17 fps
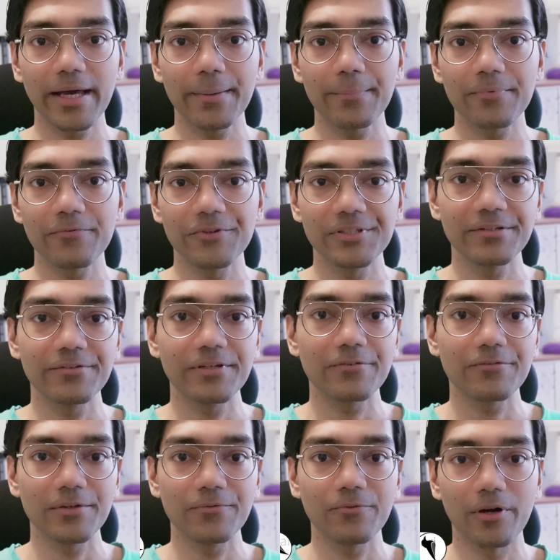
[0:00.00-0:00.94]
app whichever
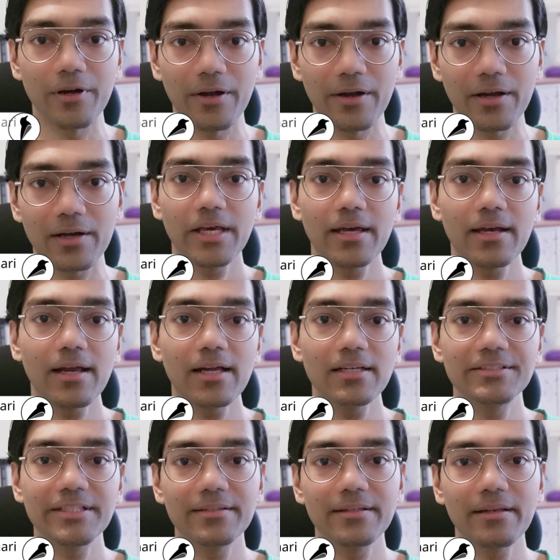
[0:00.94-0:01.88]
we want. There are
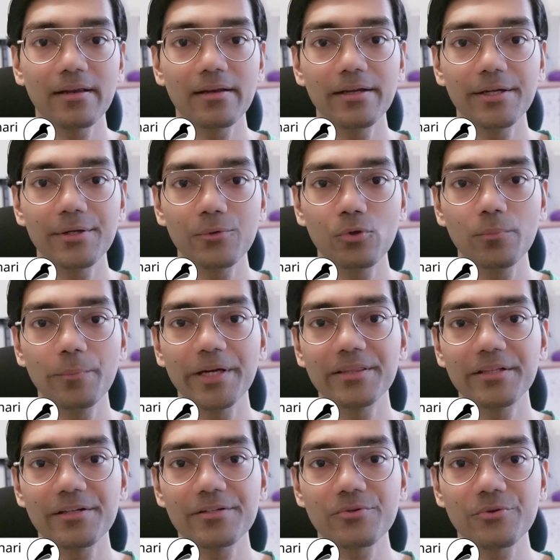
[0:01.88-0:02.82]
generally two
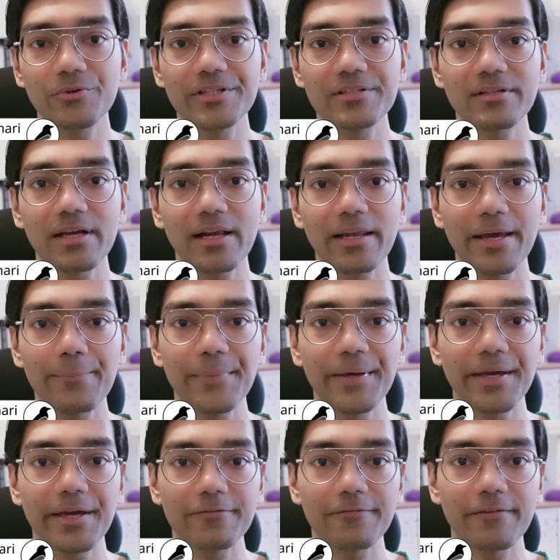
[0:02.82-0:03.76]
methods to install
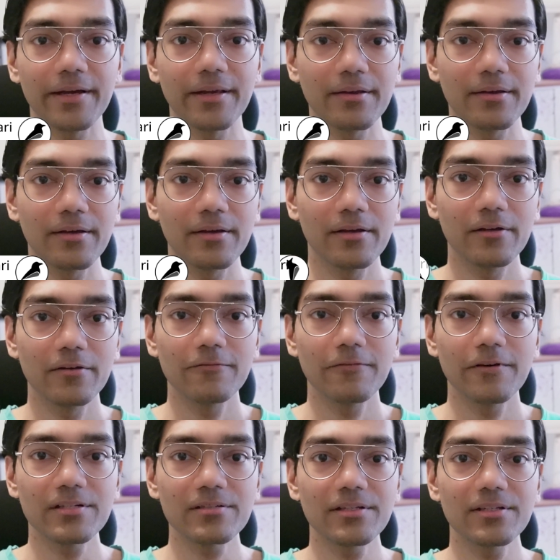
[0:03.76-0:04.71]
APK file.
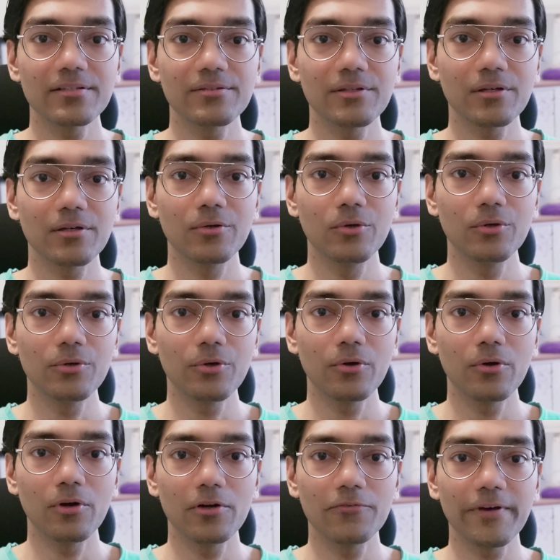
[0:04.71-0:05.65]
First is the good
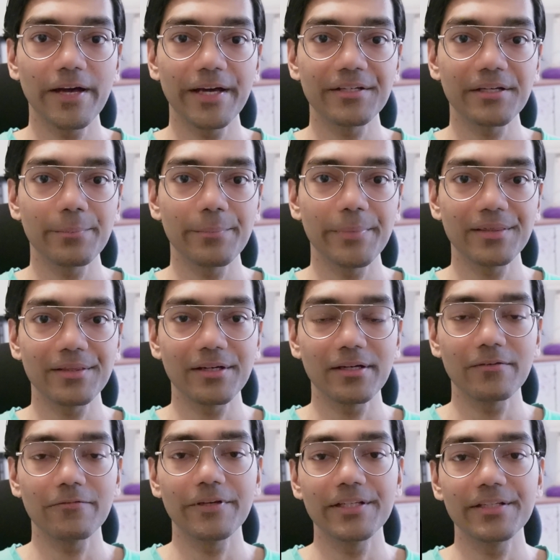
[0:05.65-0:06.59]
old fashioned
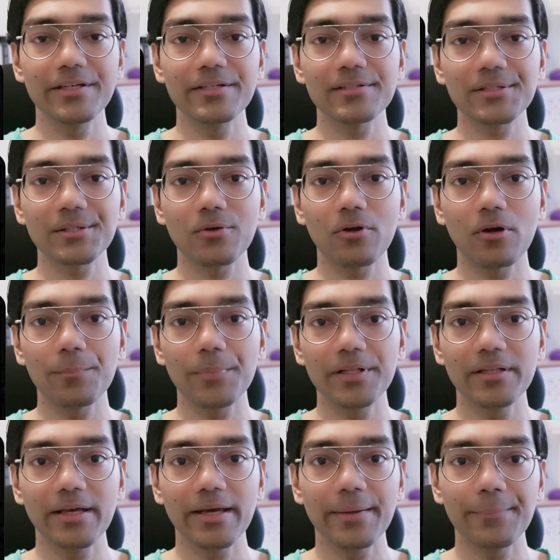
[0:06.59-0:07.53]
method, which is
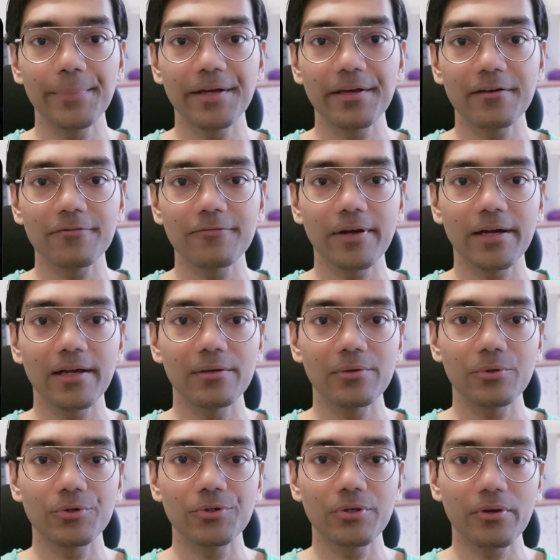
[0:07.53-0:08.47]
copy the APK file
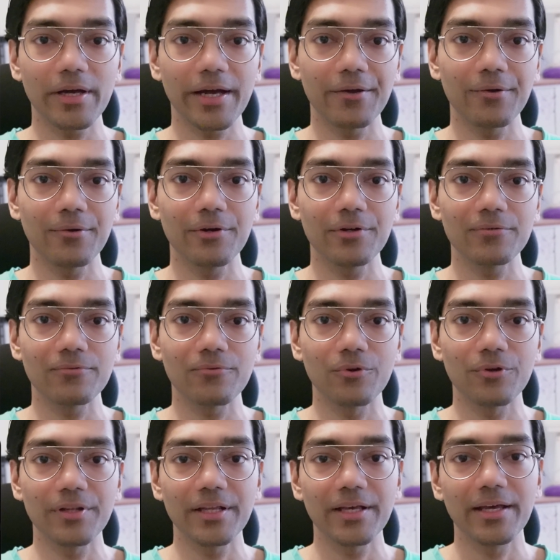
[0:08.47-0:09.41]
to your Android
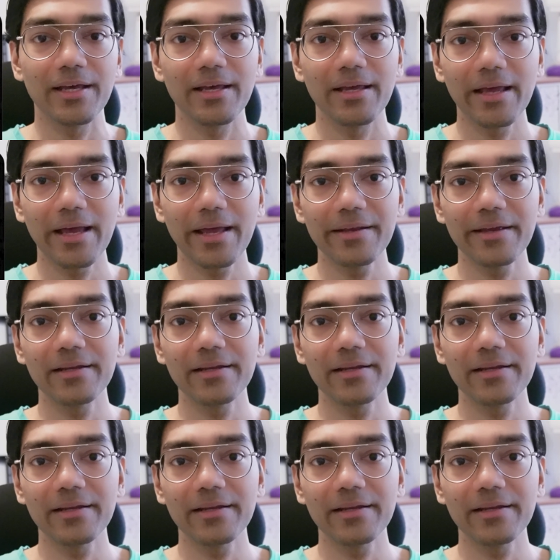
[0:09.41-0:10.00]
phone and